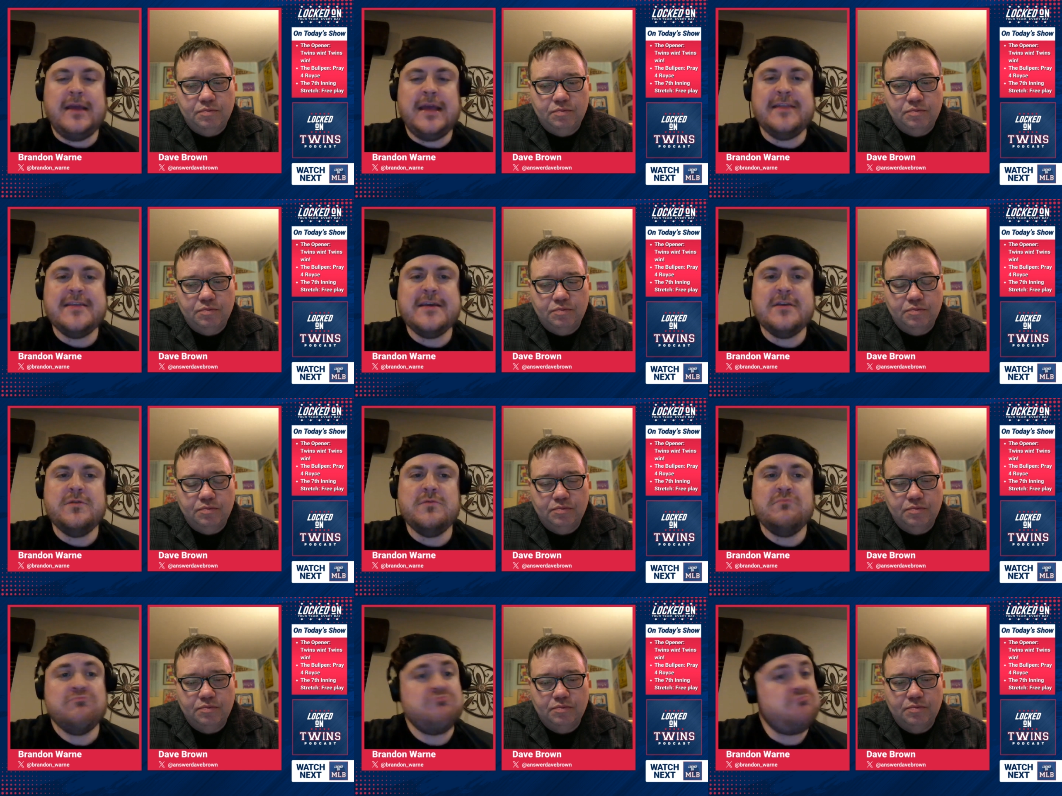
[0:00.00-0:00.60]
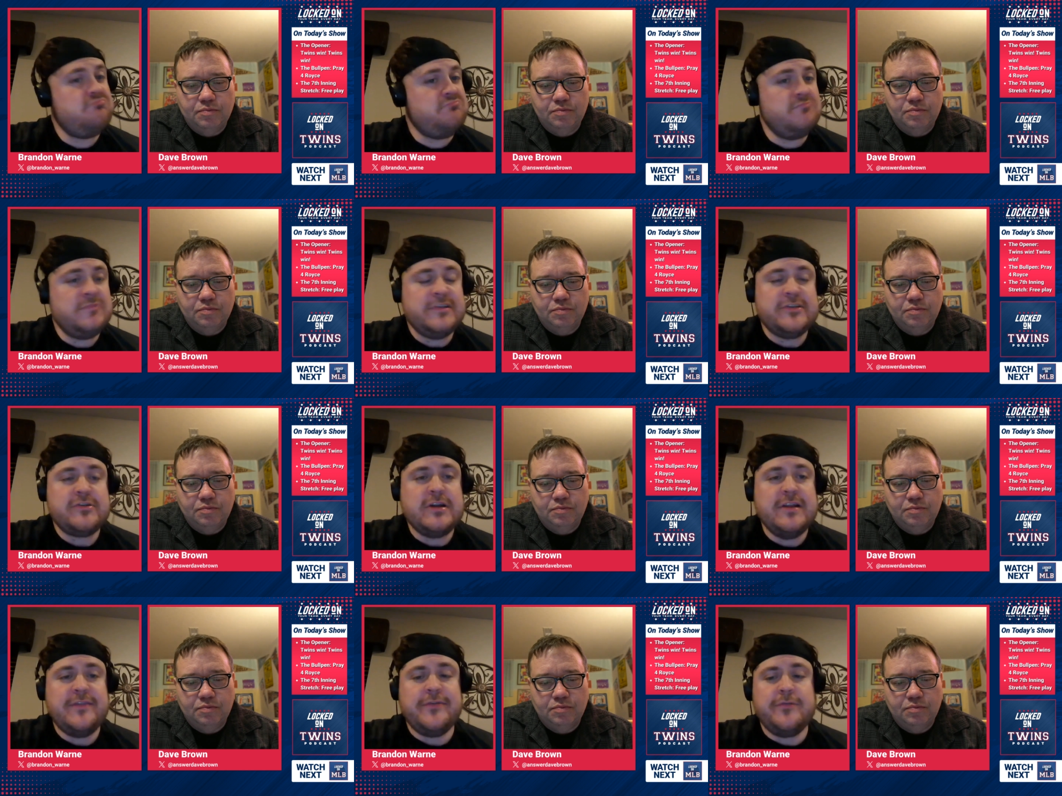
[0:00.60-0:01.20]
Speaker 1: and then
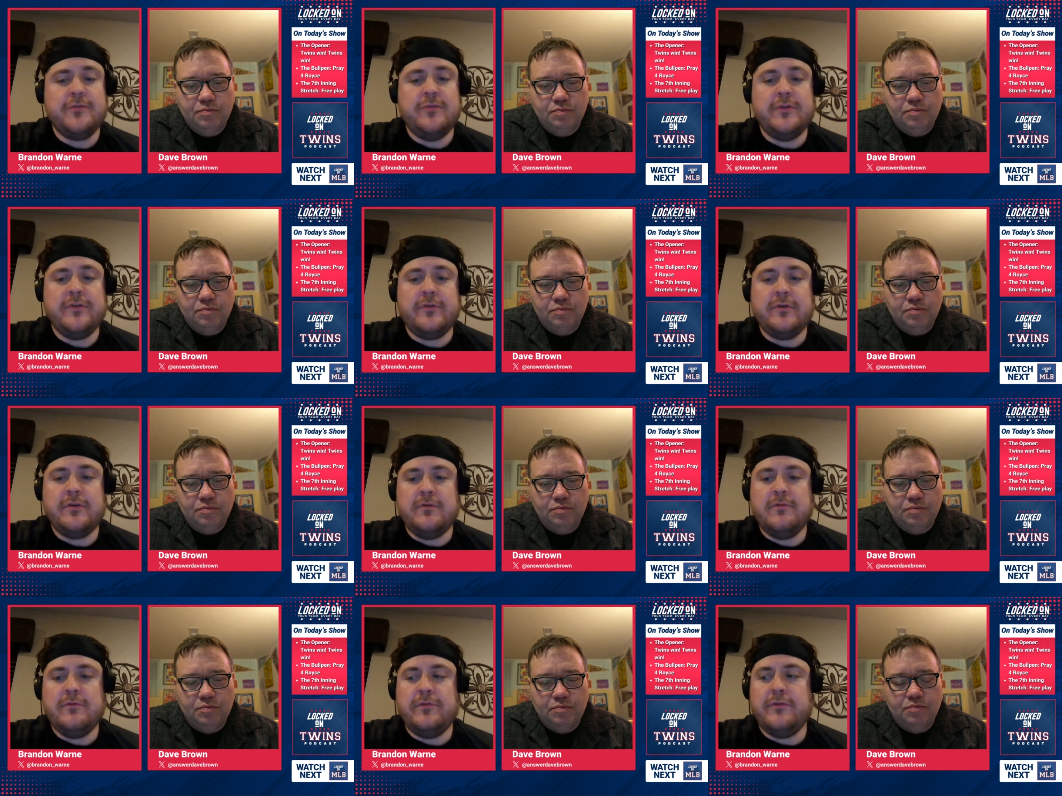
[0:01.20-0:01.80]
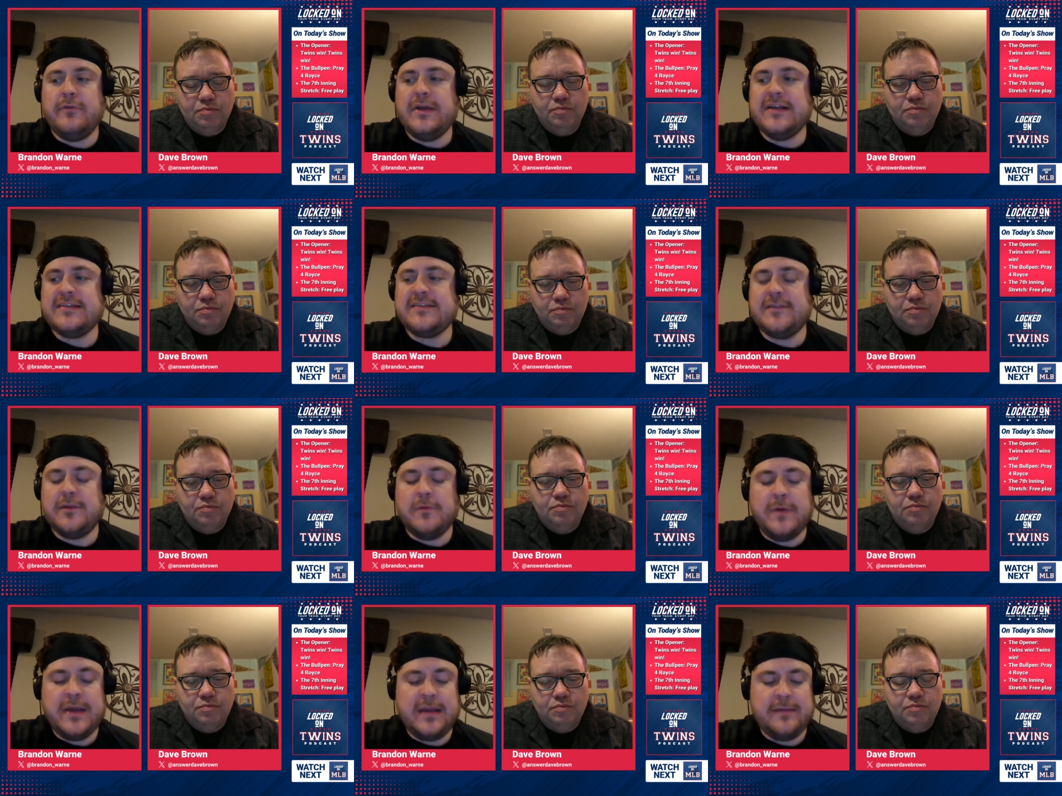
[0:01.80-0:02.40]
straight through to the the
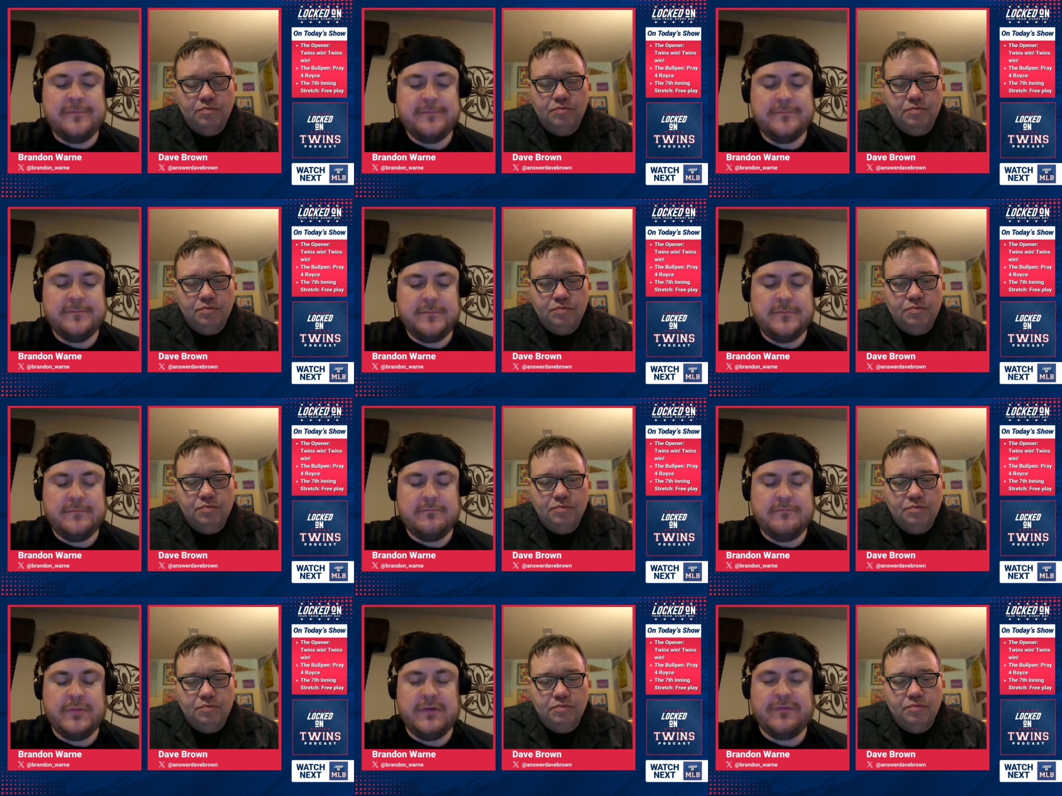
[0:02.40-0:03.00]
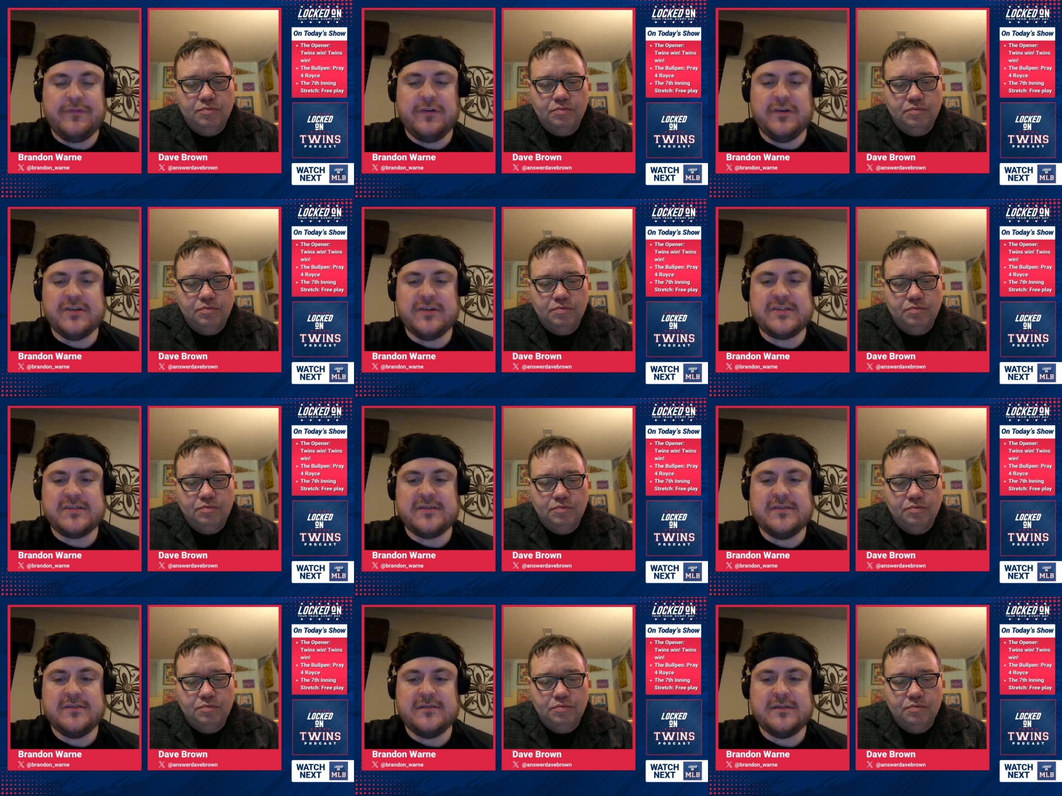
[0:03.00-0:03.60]
rest of the way. But
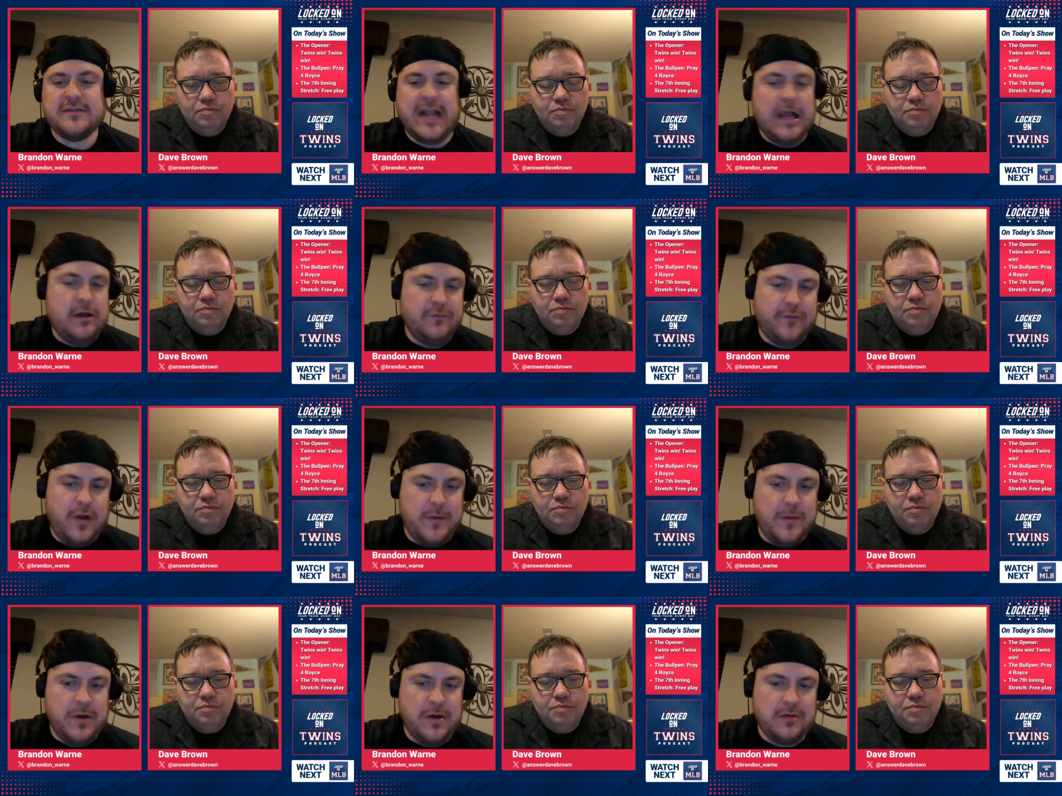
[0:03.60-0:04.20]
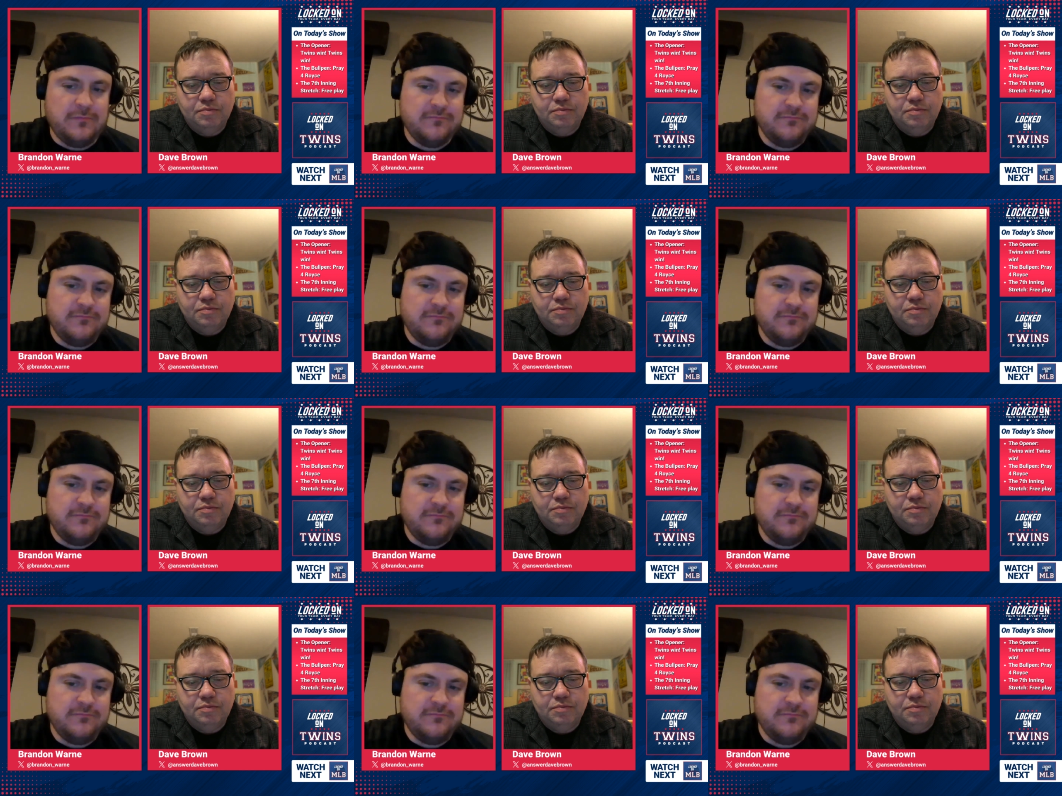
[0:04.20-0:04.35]
first, Kyle Farmer.